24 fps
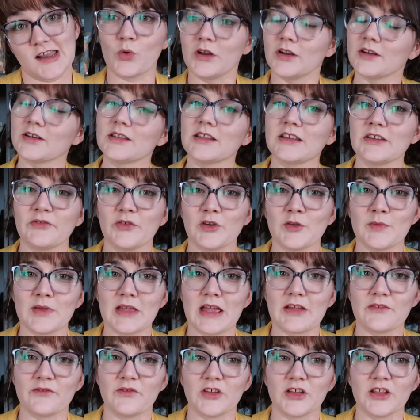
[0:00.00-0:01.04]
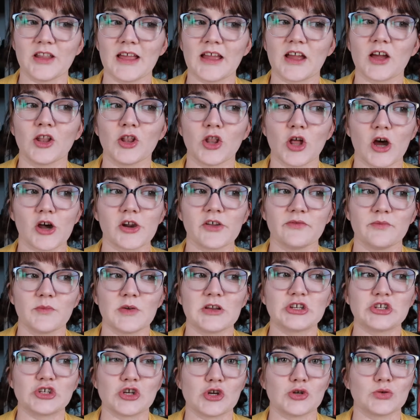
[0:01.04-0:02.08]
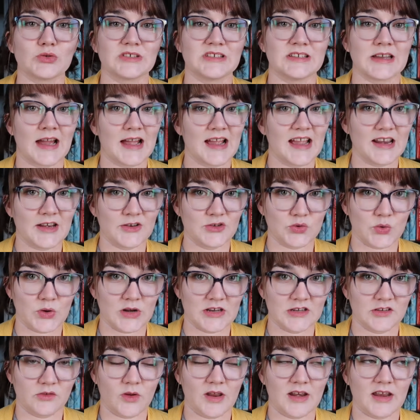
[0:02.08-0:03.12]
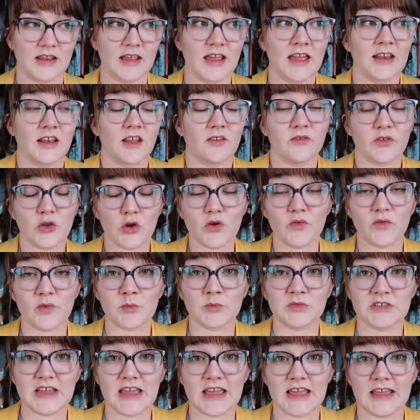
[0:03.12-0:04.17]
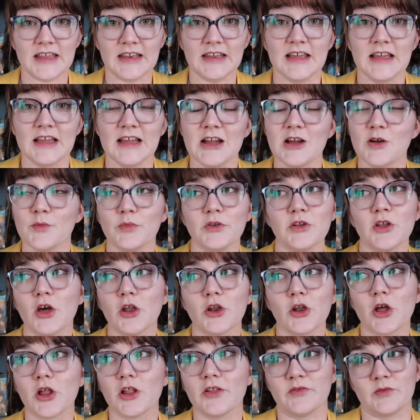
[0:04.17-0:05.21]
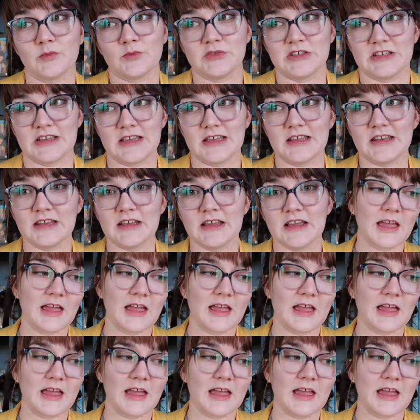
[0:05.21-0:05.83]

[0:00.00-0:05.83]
Weirdly for me, I feel like a lot of my shows died in 2020, and a few of them did, but not all of them did.